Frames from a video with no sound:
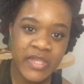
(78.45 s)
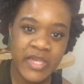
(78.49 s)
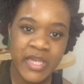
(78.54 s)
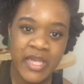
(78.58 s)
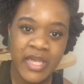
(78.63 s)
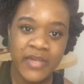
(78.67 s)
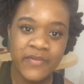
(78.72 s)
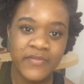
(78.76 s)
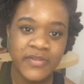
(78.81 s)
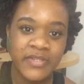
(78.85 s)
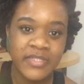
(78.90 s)
they
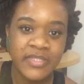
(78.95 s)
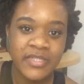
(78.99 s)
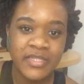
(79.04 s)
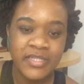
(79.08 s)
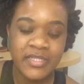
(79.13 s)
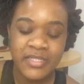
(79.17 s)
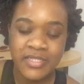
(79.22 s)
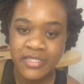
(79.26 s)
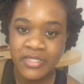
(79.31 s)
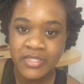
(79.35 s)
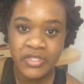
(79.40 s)
gave us
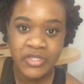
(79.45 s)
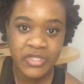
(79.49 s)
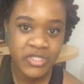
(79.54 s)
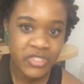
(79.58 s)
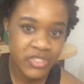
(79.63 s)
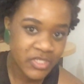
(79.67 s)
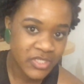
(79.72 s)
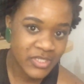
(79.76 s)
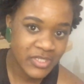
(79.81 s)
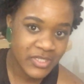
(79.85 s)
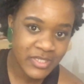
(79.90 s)
this
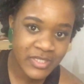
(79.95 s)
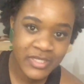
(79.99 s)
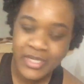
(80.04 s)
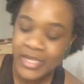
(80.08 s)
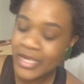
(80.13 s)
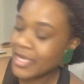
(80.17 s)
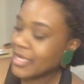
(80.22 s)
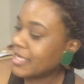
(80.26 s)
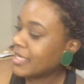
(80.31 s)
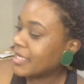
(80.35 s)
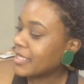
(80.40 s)
delicious
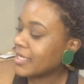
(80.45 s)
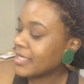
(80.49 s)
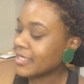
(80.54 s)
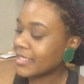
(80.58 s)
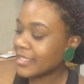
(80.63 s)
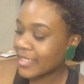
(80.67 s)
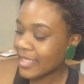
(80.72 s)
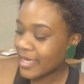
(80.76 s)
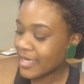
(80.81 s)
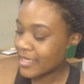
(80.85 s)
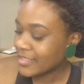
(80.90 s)

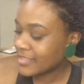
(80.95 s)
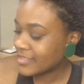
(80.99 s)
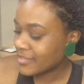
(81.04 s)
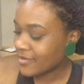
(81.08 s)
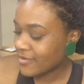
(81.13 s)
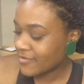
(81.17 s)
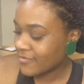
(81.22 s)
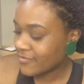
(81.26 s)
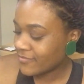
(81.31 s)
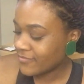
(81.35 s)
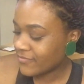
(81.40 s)
glass
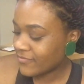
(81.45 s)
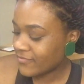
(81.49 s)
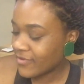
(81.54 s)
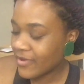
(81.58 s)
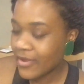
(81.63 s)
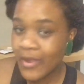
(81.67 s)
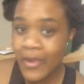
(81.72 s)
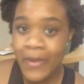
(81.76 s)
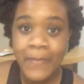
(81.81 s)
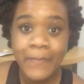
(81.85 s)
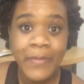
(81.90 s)
of
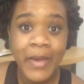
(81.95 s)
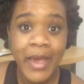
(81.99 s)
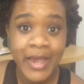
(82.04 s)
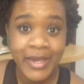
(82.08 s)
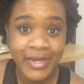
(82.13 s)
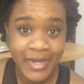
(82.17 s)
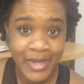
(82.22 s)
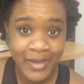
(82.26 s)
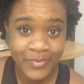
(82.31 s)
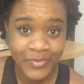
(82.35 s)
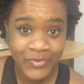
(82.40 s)

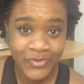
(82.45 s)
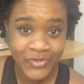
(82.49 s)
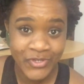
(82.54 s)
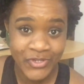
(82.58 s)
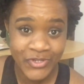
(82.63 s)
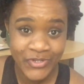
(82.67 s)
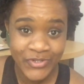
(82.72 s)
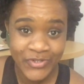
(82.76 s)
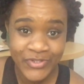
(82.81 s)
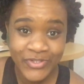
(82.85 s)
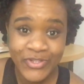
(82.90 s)
pineapple
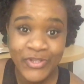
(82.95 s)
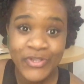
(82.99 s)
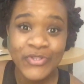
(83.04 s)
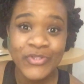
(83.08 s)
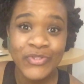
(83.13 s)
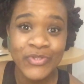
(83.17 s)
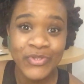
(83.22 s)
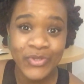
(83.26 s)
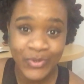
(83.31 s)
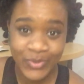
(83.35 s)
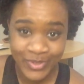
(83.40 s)
juice. It's
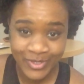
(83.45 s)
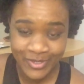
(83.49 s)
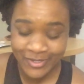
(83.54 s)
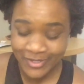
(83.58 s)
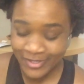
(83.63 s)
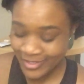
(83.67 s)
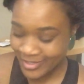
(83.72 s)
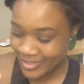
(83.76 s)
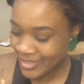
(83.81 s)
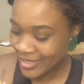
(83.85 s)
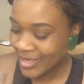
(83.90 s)
so
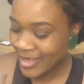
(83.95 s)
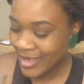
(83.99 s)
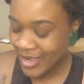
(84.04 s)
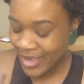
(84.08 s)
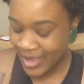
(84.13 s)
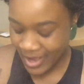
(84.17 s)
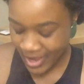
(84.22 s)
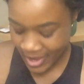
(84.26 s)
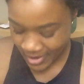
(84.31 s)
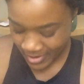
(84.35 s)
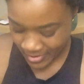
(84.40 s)
good.
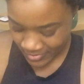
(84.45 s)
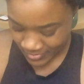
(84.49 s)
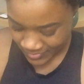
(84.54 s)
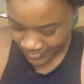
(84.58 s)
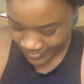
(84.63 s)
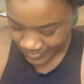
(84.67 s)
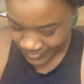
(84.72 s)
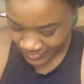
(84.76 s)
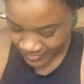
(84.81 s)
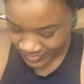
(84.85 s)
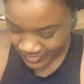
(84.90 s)

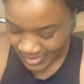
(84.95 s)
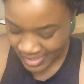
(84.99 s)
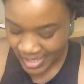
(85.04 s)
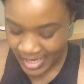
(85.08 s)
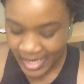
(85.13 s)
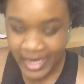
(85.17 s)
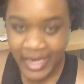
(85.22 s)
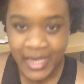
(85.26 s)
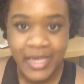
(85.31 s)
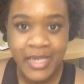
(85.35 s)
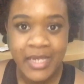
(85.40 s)

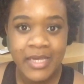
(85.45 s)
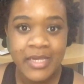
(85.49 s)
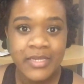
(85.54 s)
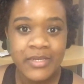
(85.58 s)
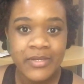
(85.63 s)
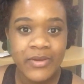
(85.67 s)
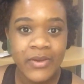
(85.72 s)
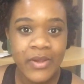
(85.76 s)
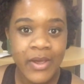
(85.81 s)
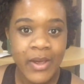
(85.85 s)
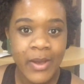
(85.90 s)

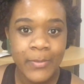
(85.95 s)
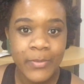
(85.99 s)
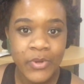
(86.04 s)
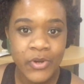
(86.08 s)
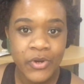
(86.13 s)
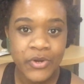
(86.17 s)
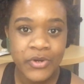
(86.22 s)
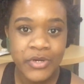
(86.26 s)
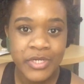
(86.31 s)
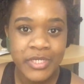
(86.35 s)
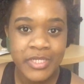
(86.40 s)
And I'm
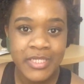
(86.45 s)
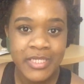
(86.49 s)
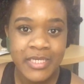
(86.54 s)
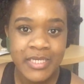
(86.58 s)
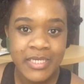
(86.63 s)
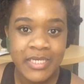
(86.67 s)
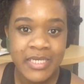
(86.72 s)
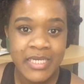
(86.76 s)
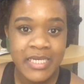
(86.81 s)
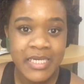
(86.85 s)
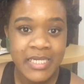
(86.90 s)

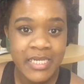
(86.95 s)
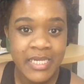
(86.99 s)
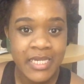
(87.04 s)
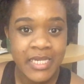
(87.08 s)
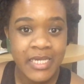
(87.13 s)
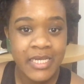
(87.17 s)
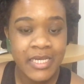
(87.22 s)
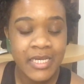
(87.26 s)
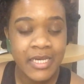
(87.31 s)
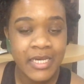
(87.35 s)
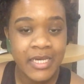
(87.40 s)
currently
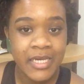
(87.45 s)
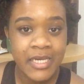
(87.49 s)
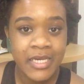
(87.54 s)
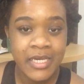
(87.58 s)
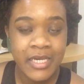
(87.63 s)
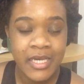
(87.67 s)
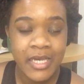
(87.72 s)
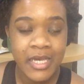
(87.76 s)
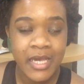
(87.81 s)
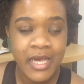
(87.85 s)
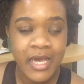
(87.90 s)
eating
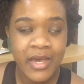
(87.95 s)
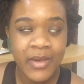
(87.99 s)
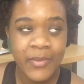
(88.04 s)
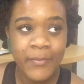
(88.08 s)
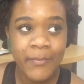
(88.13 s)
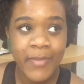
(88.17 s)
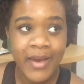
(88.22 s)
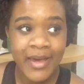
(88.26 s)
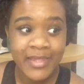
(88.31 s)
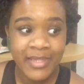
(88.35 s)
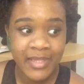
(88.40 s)

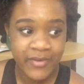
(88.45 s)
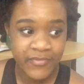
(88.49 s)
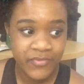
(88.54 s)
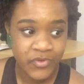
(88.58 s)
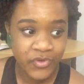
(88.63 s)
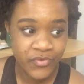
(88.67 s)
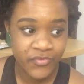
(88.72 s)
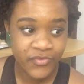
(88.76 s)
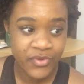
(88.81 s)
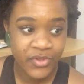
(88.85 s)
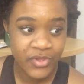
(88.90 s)
my
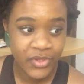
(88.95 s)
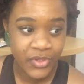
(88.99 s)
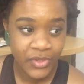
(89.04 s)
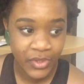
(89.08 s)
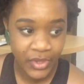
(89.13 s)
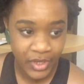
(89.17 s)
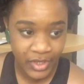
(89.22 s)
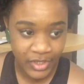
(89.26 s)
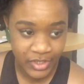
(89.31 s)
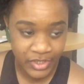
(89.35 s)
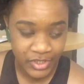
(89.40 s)
leftover
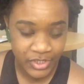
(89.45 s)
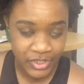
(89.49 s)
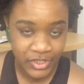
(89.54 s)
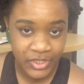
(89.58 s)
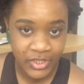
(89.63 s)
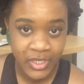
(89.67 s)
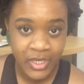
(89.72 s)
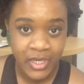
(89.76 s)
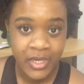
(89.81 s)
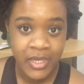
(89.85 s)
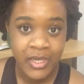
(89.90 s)

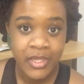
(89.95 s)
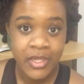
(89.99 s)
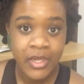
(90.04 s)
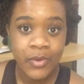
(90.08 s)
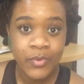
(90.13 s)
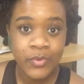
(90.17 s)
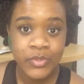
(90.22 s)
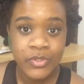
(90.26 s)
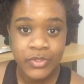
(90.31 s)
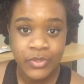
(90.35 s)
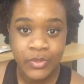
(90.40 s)
lunch.
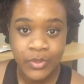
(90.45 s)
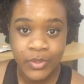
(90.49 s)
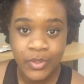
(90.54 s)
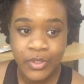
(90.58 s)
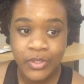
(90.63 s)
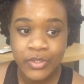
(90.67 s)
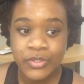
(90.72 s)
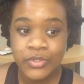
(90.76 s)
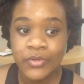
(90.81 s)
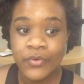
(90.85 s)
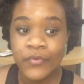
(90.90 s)
That was so
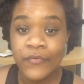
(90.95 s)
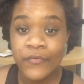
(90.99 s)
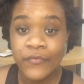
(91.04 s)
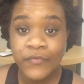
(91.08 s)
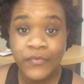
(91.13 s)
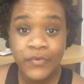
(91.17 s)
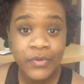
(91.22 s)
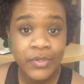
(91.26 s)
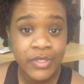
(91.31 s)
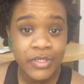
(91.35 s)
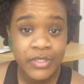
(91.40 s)
good. So
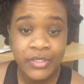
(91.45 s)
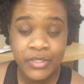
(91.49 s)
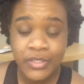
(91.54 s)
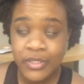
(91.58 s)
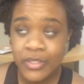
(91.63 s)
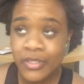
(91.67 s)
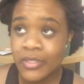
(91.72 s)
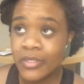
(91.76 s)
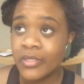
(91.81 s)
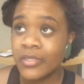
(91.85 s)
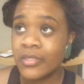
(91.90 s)
food is
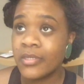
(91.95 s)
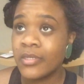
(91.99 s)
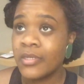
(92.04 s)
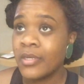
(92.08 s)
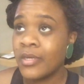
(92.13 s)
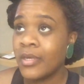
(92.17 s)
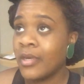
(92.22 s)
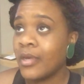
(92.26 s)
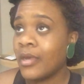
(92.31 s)
good,